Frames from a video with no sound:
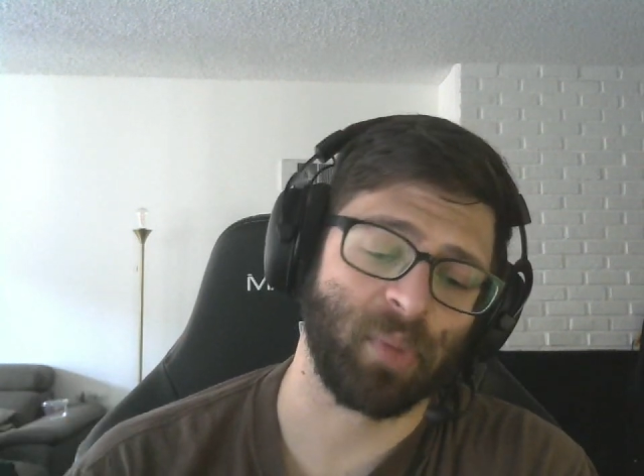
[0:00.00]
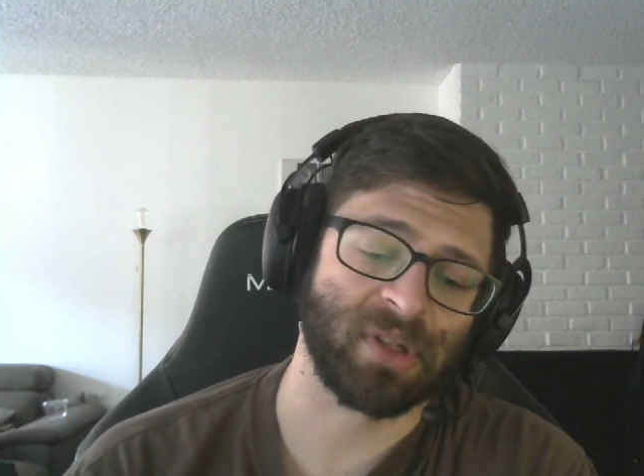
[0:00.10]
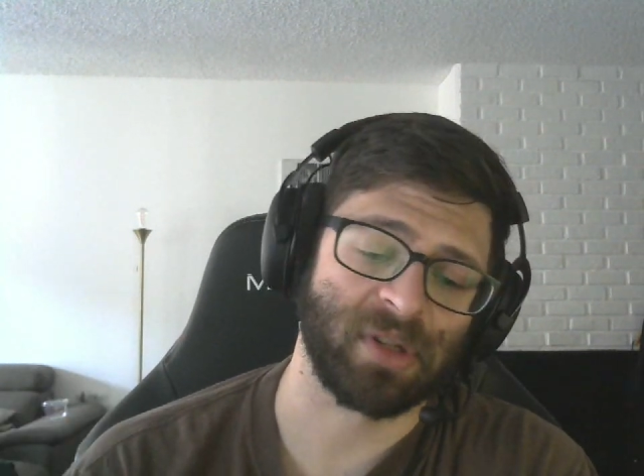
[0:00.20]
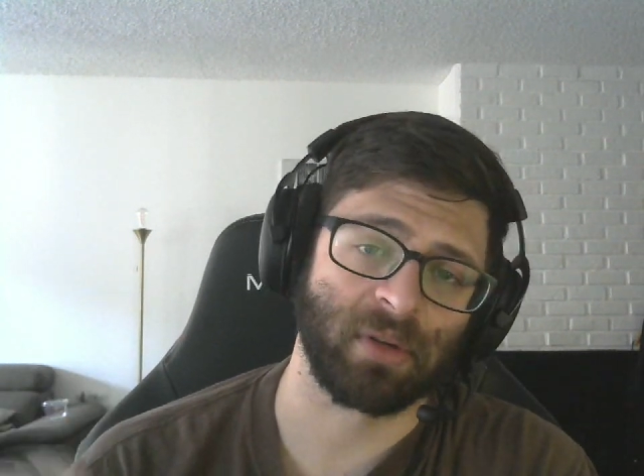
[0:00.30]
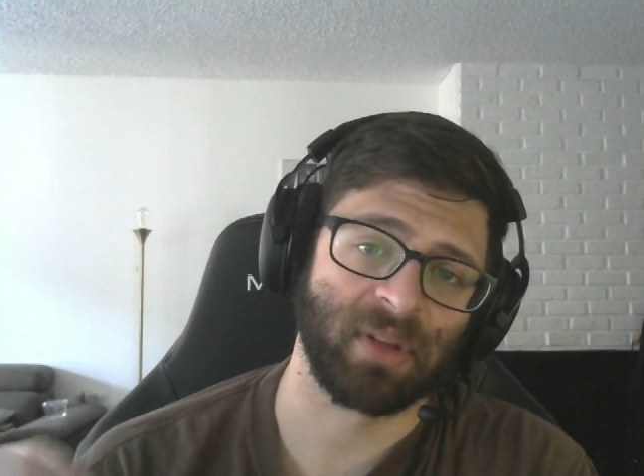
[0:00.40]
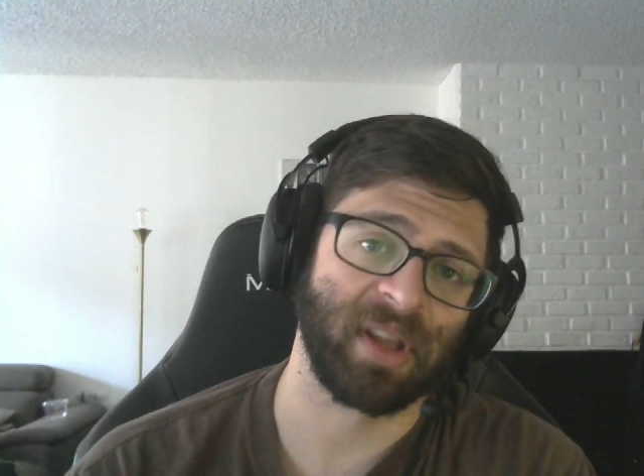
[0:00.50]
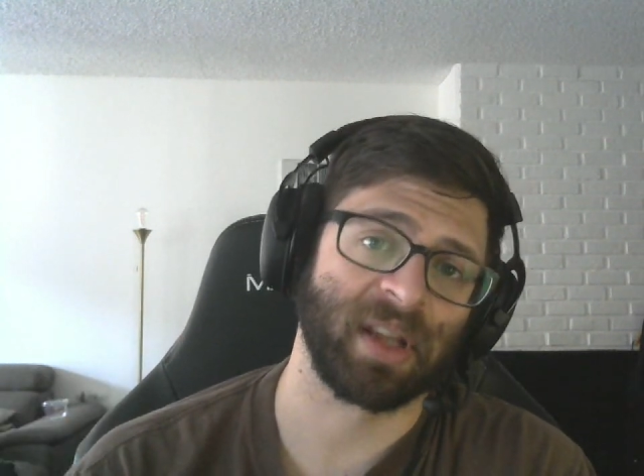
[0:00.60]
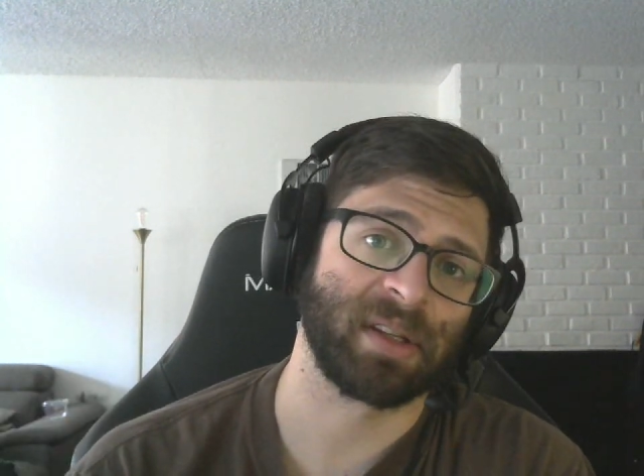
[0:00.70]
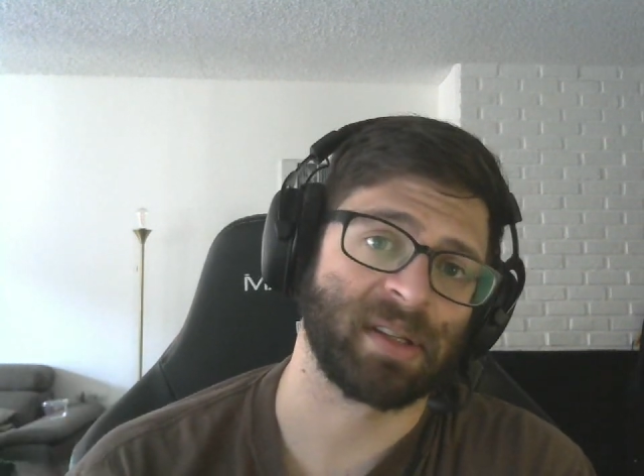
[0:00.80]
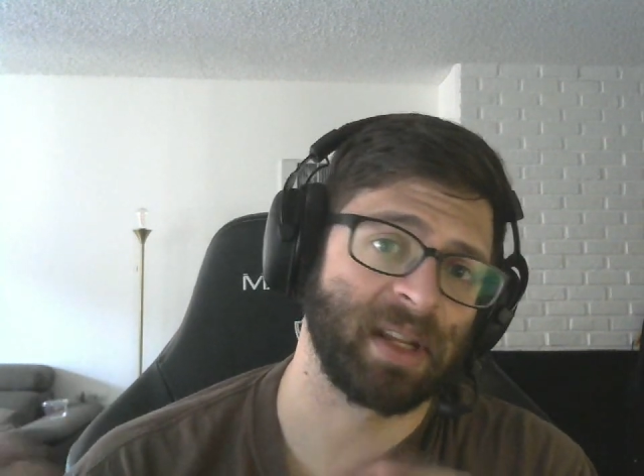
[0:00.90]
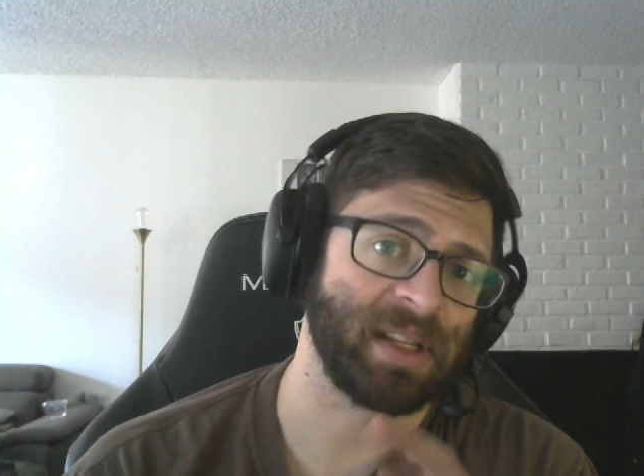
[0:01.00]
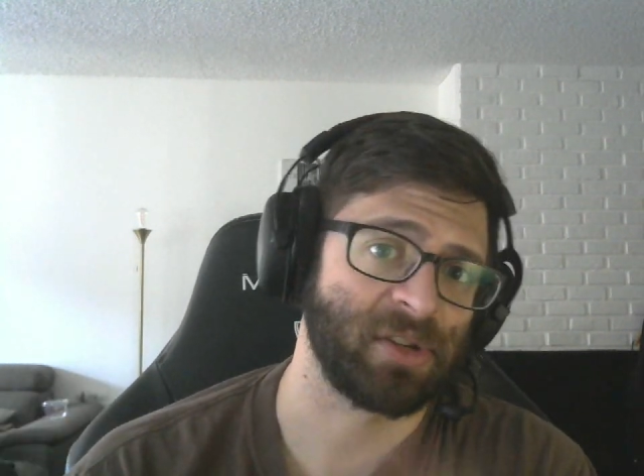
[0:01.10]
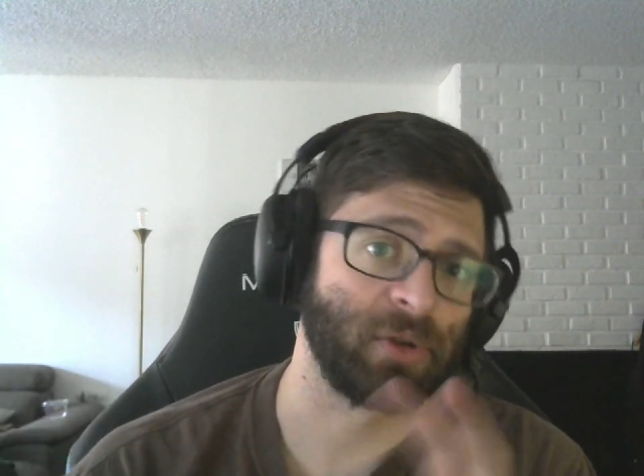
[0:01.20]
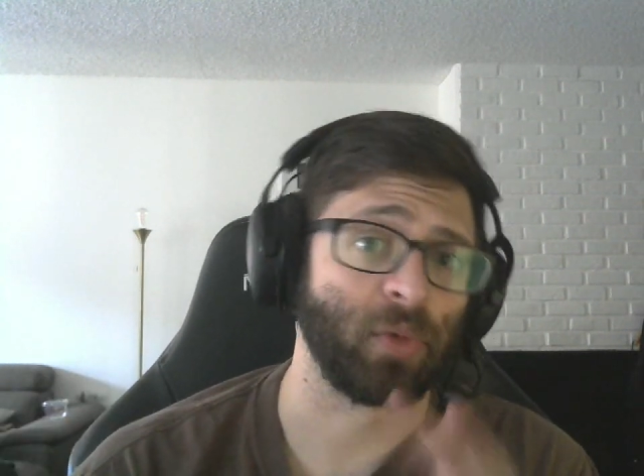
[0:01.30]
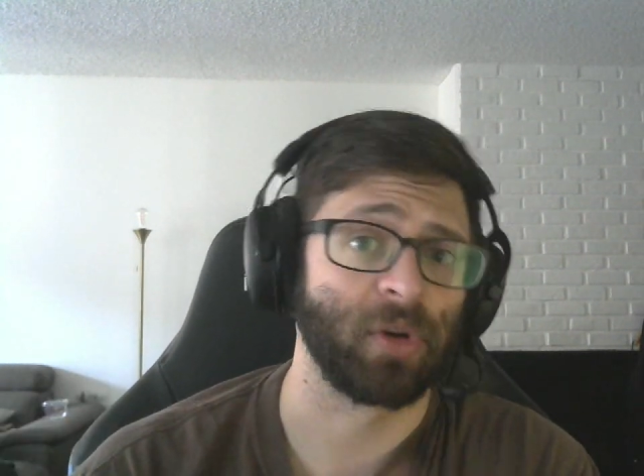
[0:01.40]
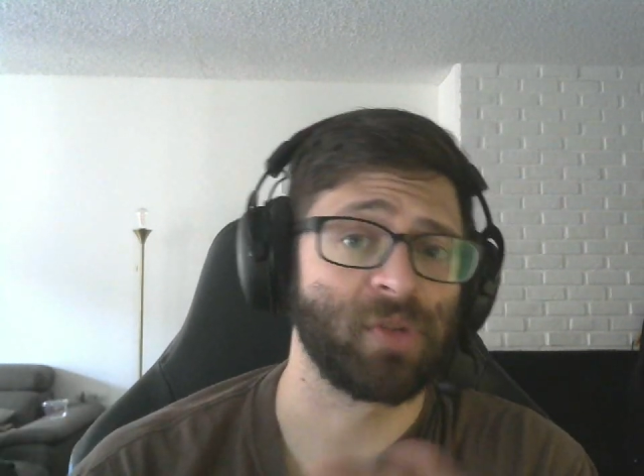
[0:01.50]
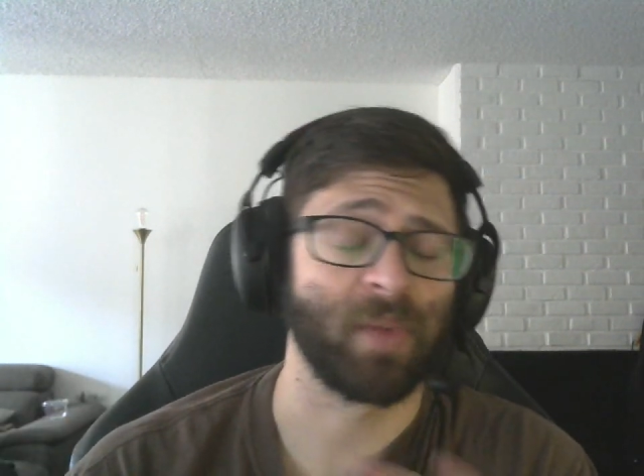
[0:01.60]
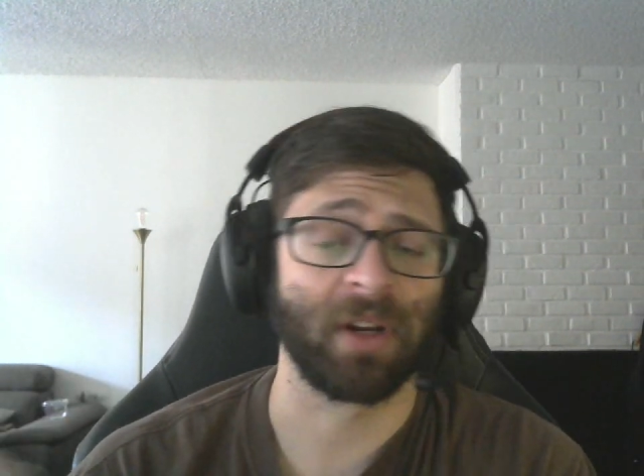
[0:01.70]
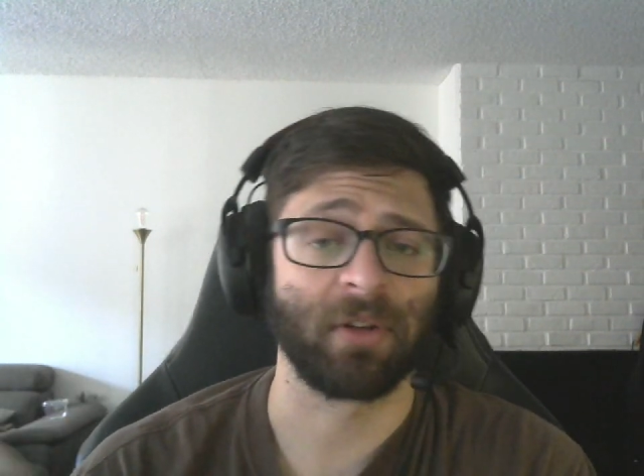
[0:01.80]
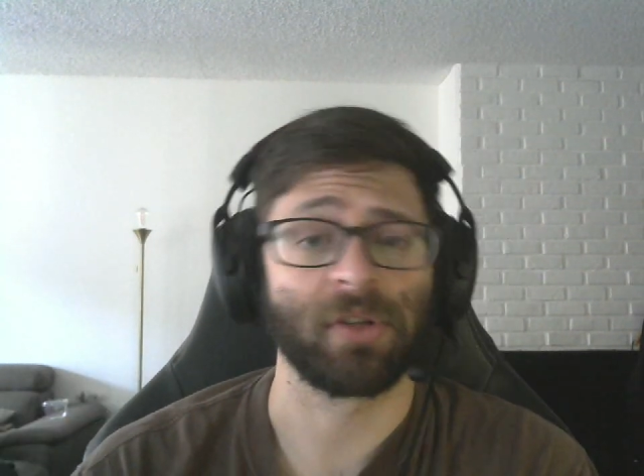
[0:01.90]
on certain things, like in certain words you
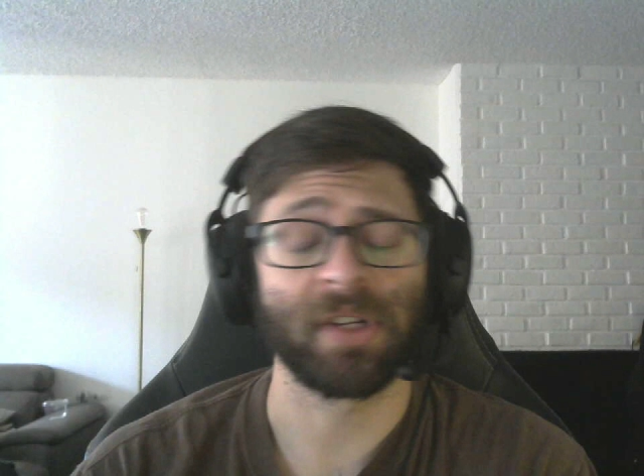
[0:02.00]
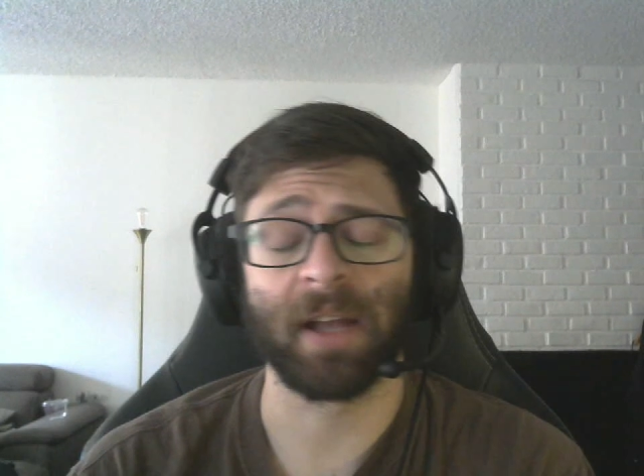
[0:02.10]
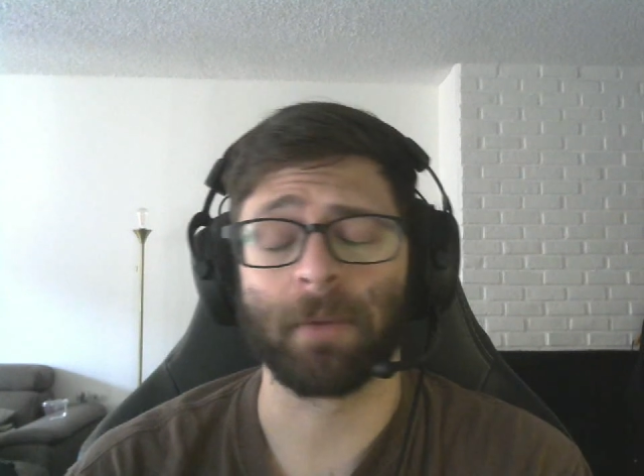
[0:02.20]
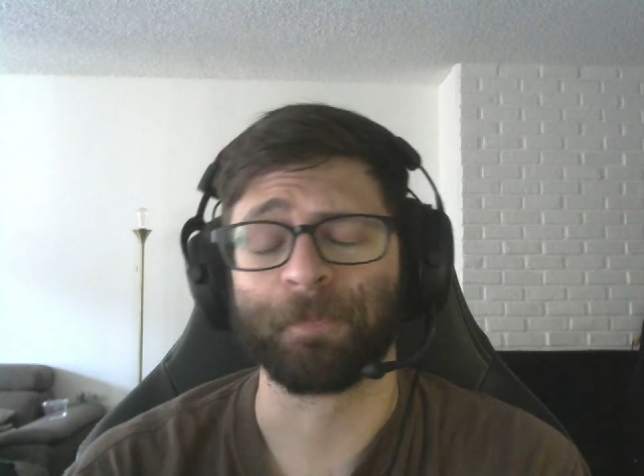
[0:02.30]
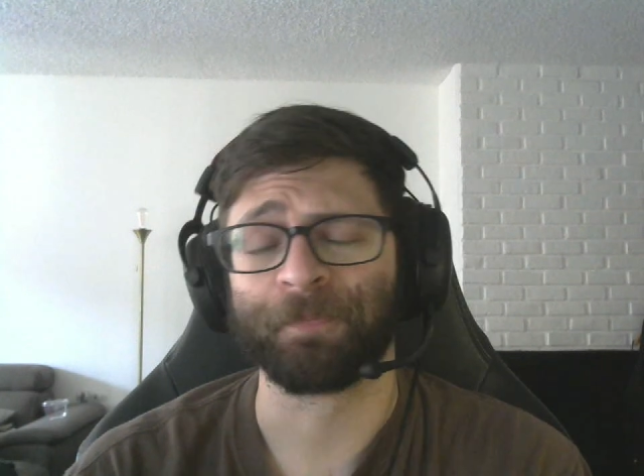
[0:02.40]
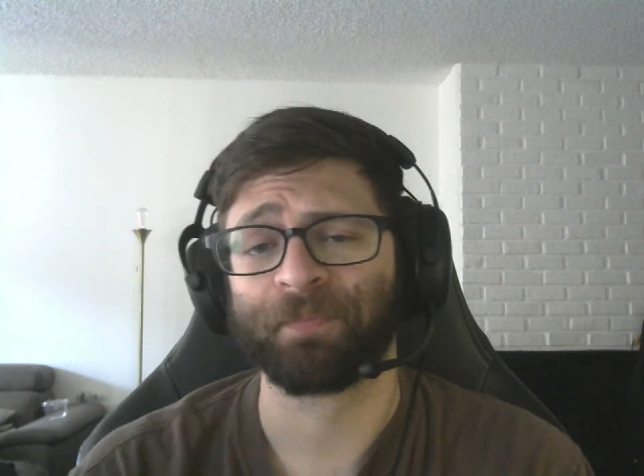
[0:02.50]
might understand,